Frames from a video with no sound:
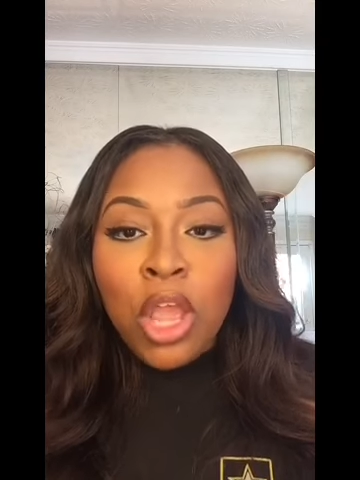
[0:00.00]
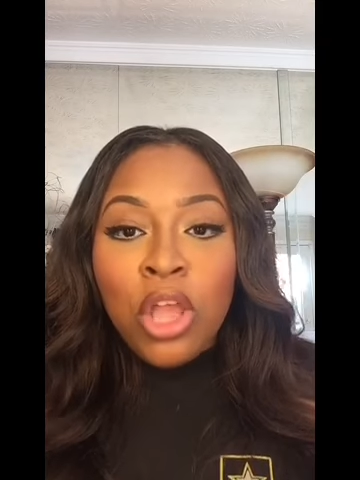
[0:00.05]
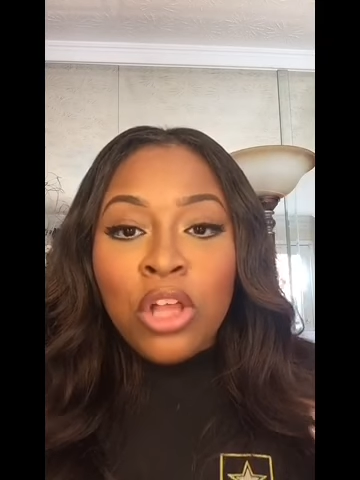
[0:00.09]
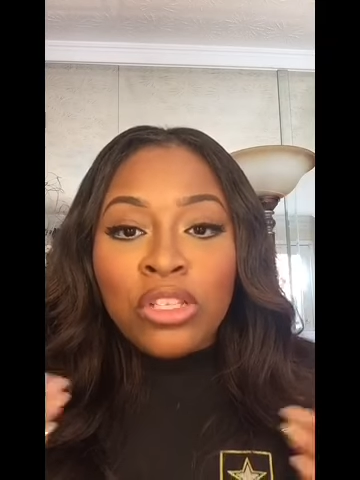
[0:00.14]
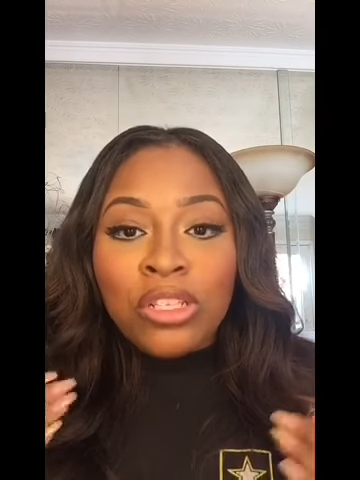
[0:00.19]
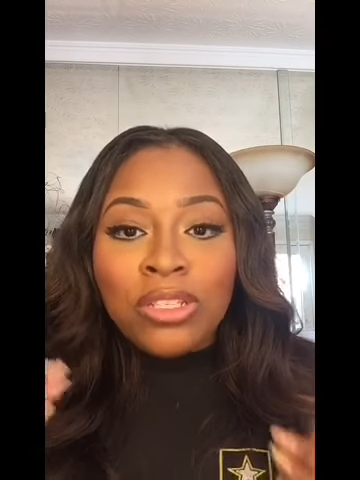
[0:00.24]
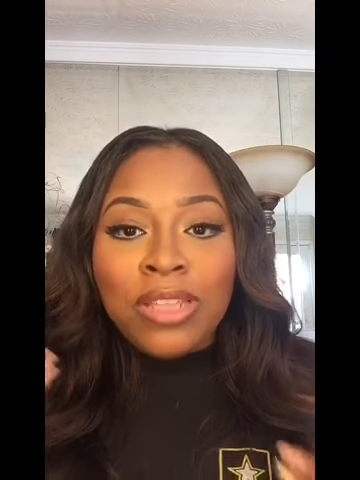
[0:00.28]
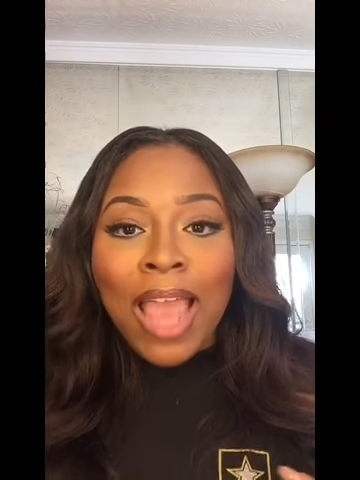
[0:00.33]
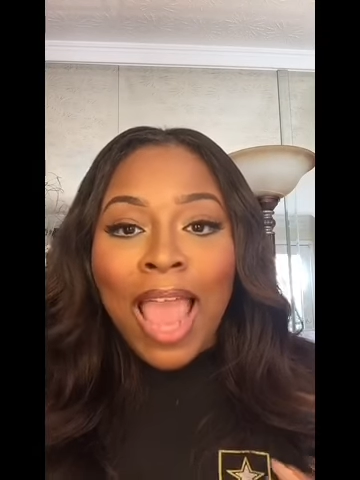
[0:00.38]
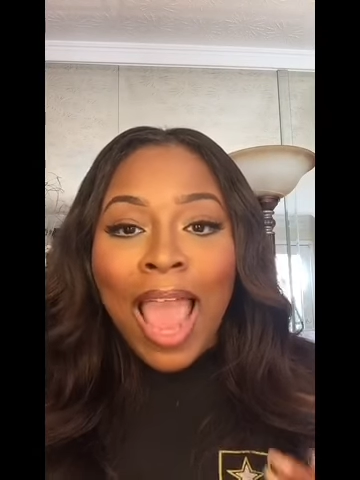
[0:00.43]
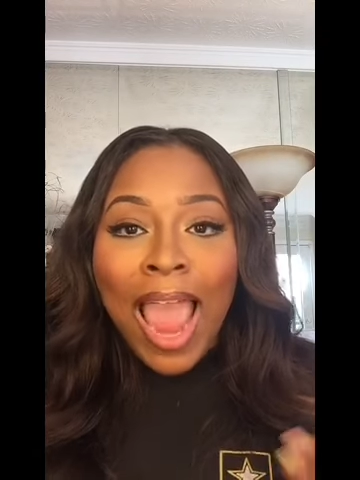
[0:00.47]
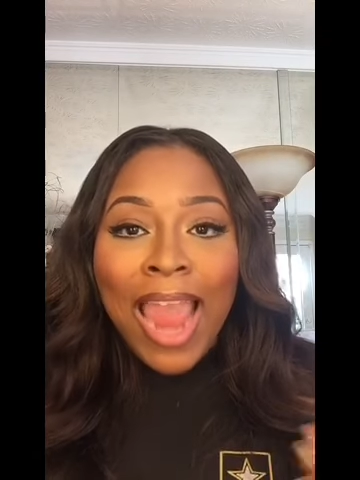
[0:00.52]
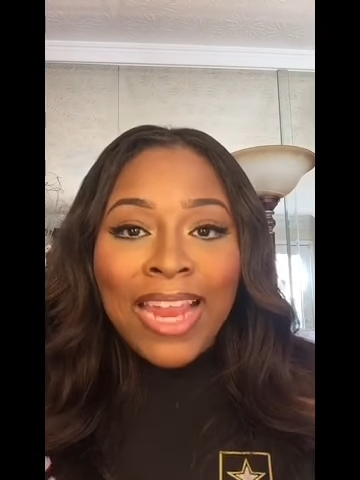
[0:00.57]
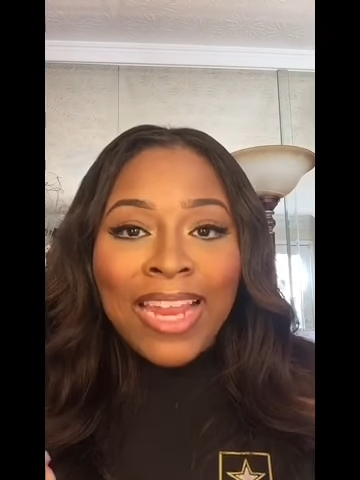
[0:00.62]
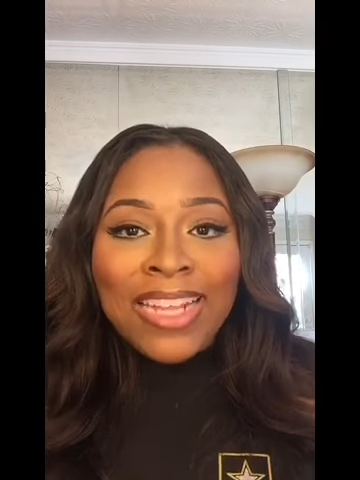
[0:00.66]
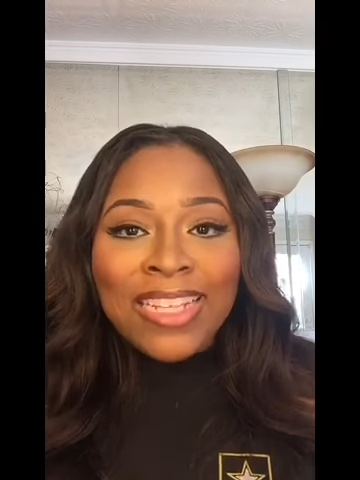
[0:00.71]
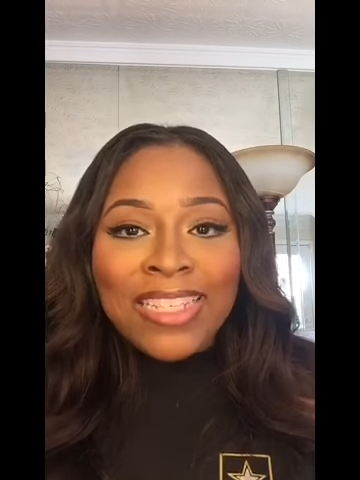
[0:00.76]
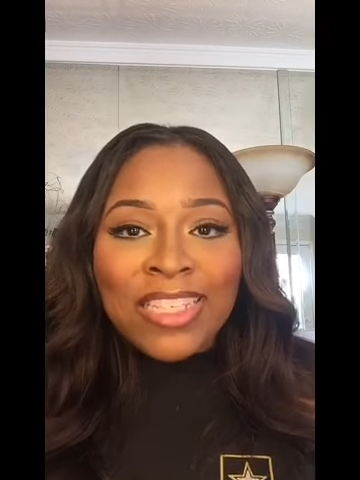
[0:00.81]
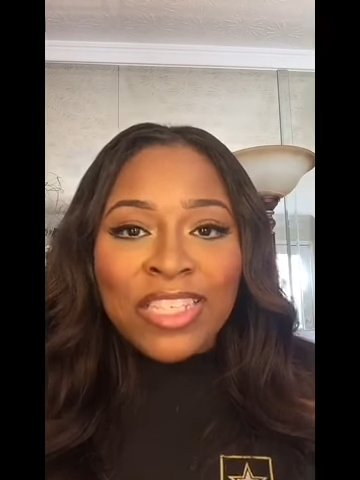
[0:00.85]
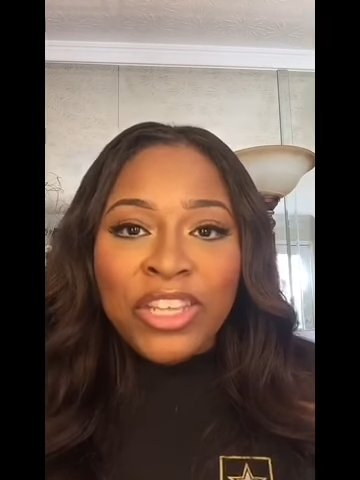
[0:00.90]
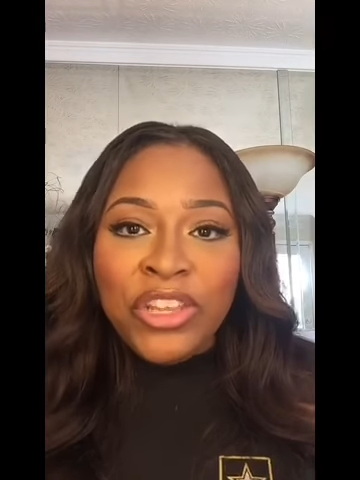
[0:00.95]
so that I
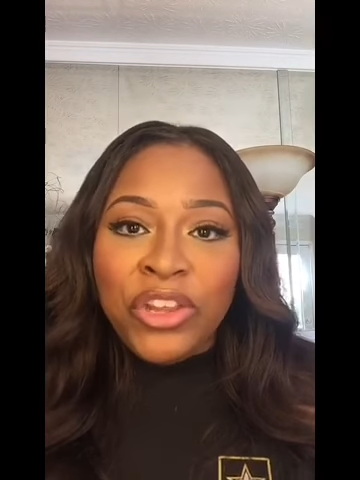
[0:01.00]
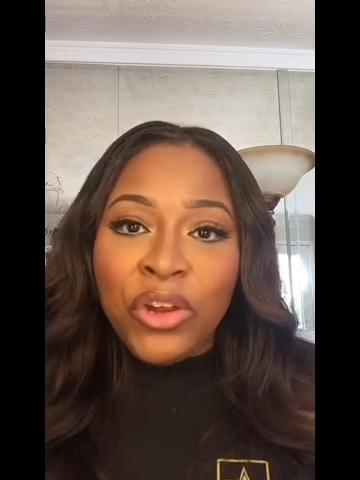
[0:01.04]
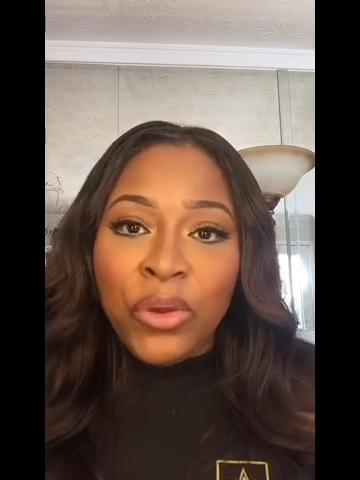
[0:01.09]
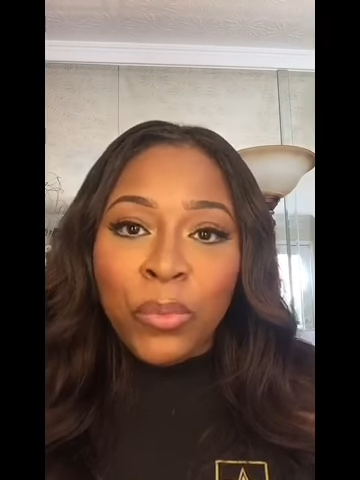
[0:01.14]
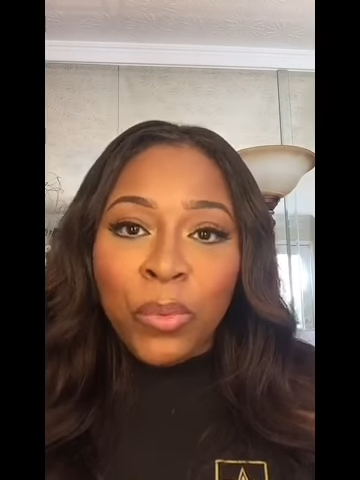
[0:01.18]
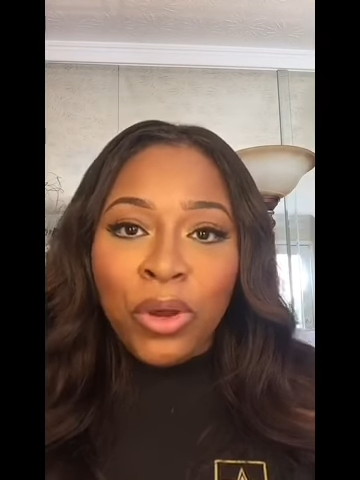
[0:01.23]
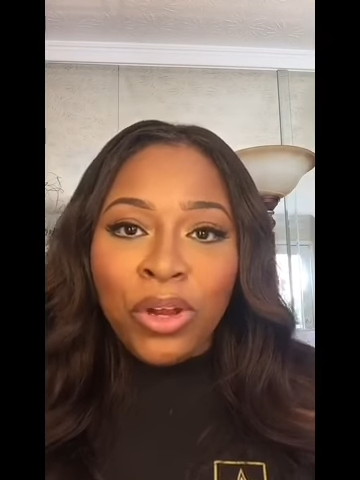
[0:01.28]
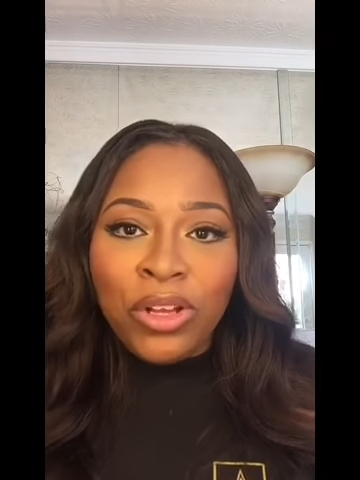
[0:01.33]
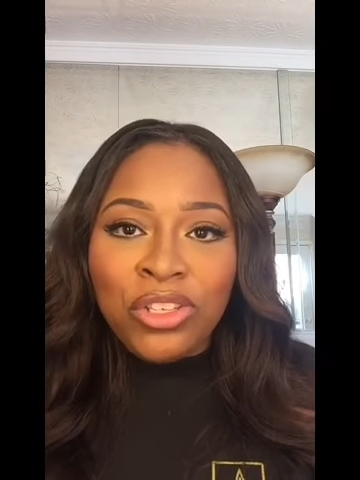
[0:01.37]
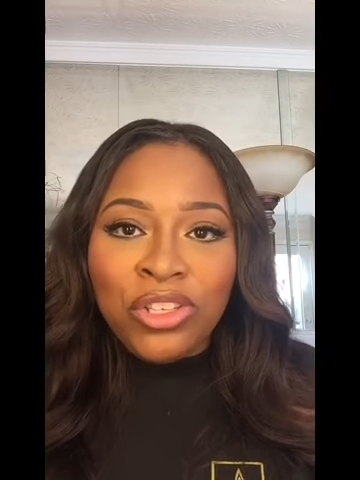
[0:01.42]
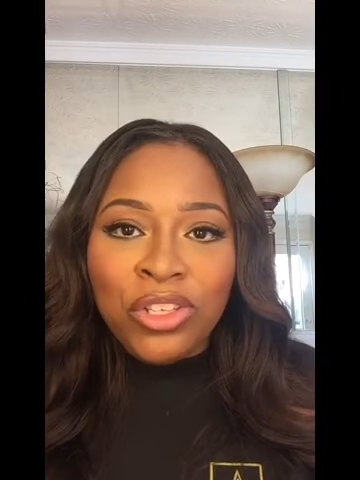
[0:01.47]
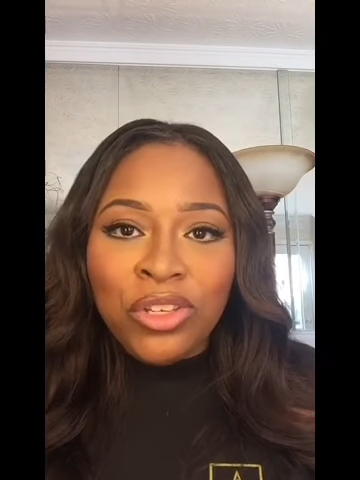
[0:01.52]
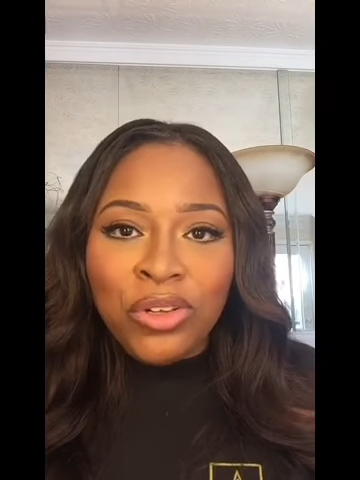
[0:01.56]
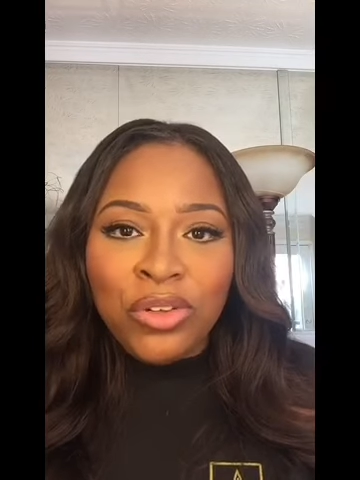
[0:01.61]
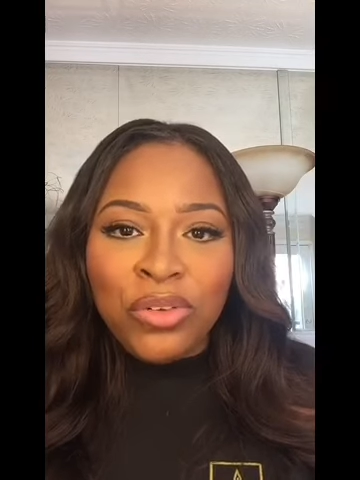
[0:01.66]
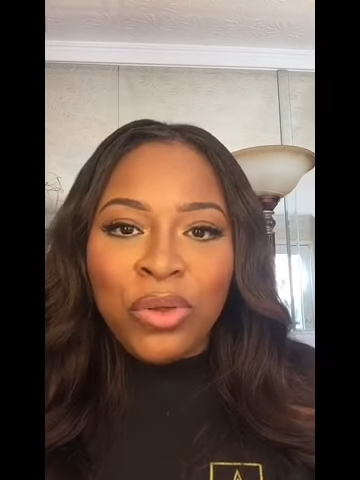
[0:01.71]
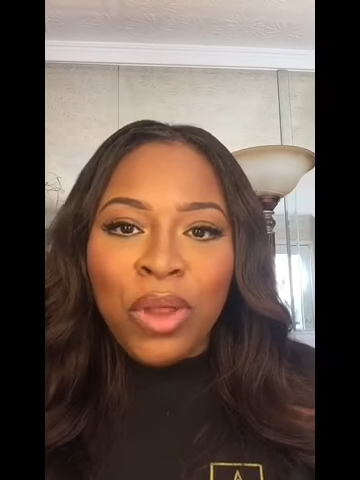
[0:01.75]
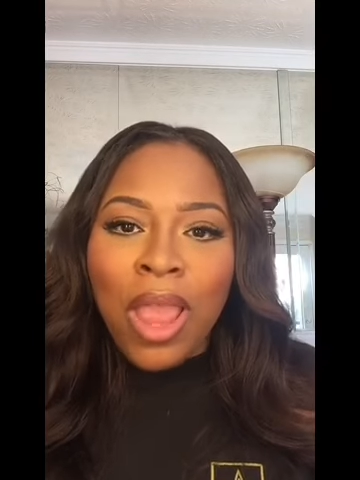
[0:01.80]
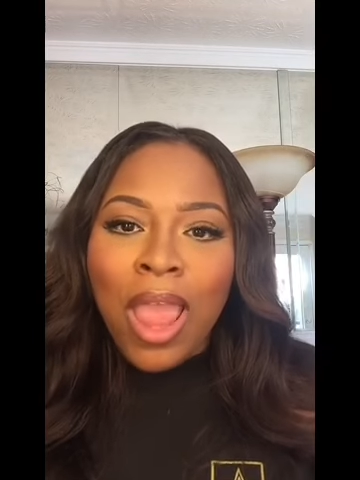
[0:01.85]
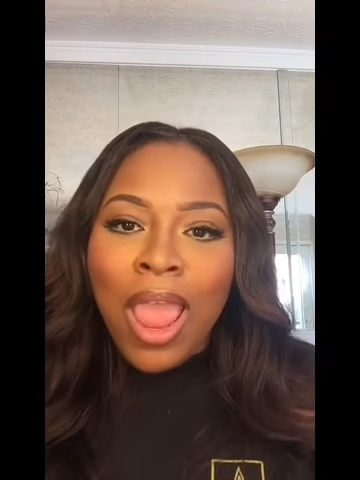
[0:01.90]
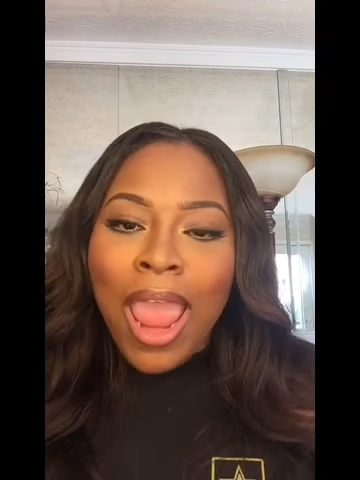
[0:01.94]
can see your work
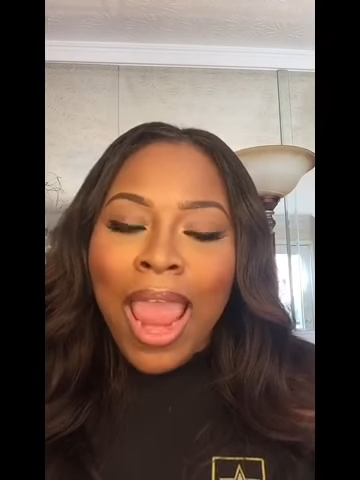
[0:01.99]
too.